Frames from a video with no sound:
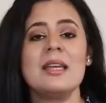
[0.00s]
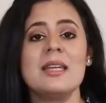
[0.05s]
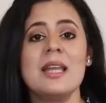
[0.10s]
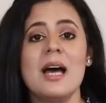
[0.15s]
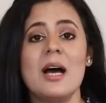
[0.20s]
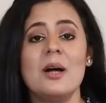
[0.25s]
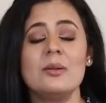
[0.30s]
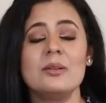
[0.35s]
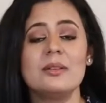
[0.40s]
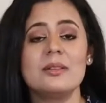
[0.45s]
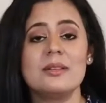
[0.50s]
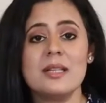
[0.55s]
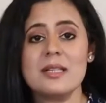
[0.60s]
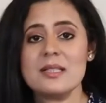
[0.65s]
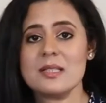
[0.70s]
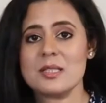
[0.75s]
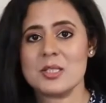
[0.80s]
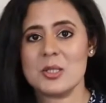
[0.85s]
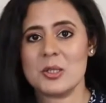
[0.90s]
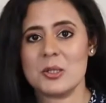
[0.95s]
Now
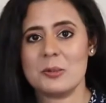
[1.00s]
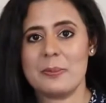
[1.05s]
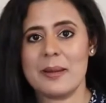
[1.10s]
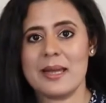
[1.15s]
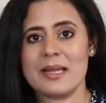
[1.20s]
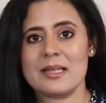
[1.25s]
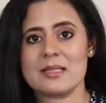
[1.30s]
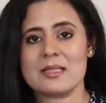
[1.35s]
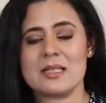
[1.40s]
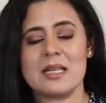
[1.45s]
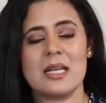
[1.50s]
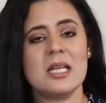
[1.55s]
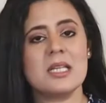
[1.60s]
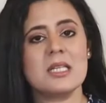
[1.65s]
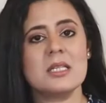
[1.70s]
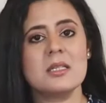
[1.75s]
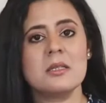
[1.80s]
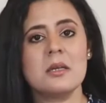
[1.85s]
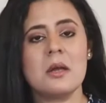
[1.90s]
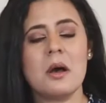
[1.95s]
this toothpaste,
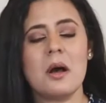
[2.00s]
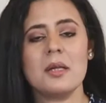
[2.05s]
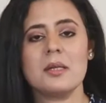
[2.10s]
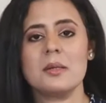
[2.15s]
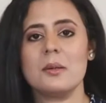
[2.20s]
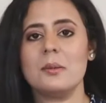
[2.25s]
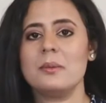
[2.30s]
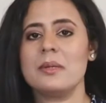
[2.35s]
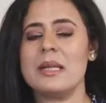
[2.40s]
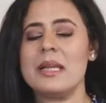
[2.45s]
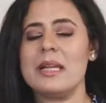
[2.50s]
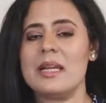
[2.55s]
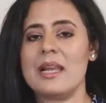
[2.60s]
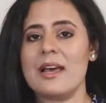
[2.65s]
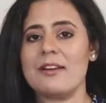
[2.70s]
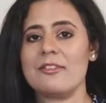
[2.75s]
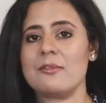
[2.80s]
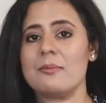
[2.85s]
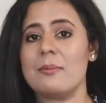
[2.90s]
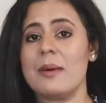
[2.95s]
it not only
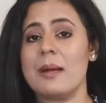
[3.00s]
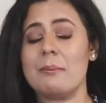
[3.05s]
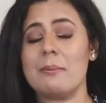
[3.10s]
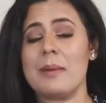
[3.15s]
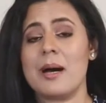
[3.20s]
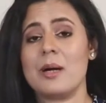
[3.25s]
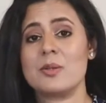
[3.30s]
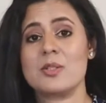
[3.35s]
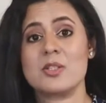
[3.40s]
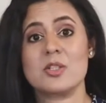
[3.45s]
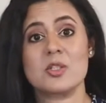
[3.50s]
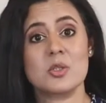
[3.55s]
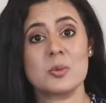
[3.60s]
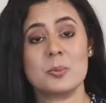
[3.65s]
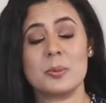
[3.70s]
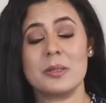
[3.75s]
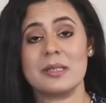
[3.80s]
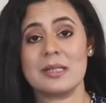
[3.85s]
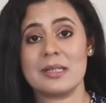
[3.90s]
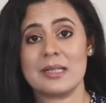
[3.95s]
left my mouth
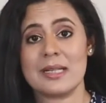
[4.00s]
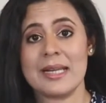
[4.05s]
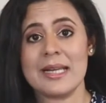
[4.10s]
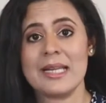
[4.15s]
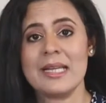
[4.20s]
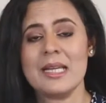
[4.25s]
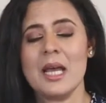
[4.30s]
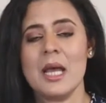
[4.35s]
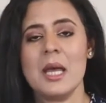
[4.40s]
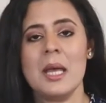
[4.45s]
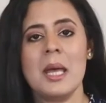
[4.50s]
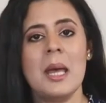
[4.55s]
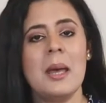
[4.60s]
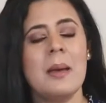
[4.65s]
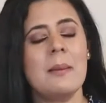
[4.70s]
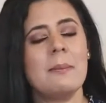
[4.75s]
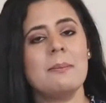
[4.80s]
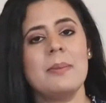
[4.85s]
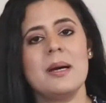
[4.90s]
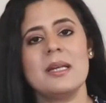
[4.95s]
super clean,
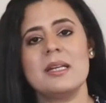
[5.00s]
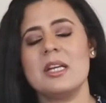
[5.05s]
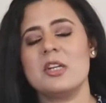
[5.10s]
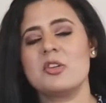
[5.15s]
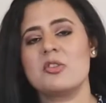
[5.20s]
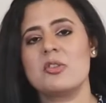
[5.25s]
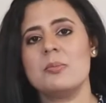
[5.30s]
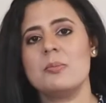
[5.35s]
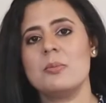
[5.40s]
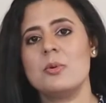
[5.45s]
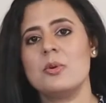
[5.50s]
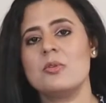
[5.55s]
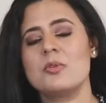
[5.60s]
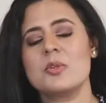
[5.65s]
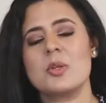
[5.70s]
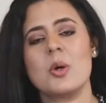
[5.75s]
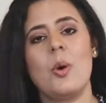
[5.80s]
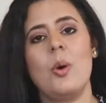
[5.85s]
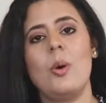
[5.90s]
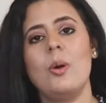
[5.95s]
but it
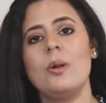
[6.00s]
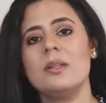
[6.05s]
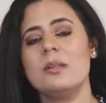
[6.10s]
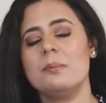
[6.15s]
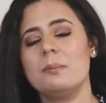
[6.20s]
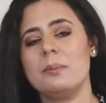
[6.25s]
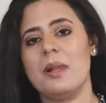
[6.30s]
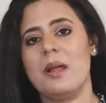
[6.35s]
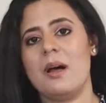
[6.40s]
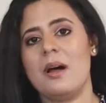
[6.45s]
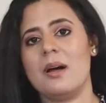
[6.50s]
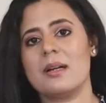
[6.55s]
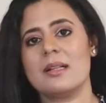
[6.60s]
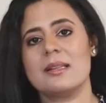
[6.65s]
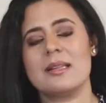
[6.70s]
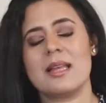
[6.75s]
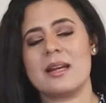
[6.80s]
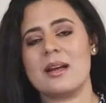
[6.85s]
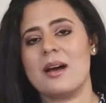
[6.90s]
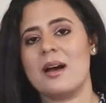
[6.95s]
removed all the
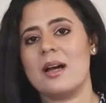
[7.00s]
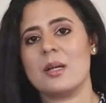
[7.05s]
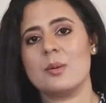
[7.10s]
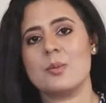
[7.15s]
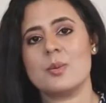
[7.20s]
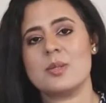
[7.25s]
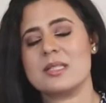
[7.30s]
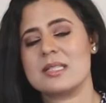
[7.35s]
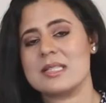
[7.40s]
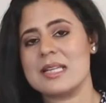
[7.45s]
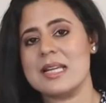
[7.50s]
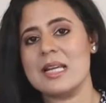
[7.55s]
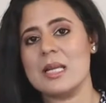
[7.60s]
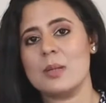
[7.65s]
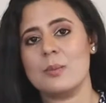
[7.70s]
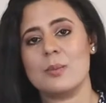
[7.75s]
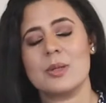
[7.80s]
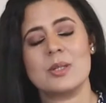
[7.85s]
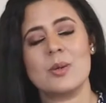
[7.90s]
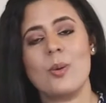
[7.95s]
plaque that I was
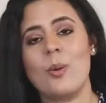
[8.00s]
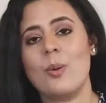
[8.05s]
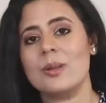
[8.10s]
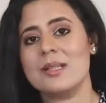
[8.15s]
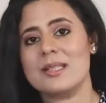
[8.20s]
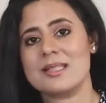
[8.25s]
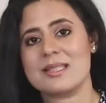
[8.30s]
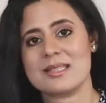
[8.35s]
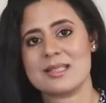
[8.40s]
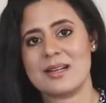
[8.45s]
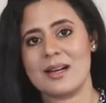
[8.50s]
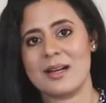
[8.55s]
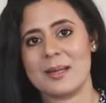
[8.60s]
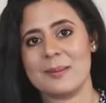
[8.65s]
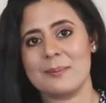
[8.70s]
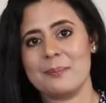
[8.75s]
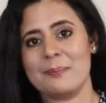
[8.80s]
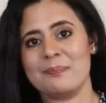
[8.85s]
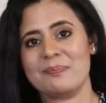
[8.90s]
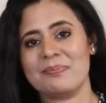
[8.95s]
dealing with all this
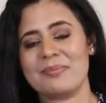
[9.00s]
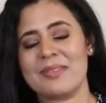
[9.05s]
time.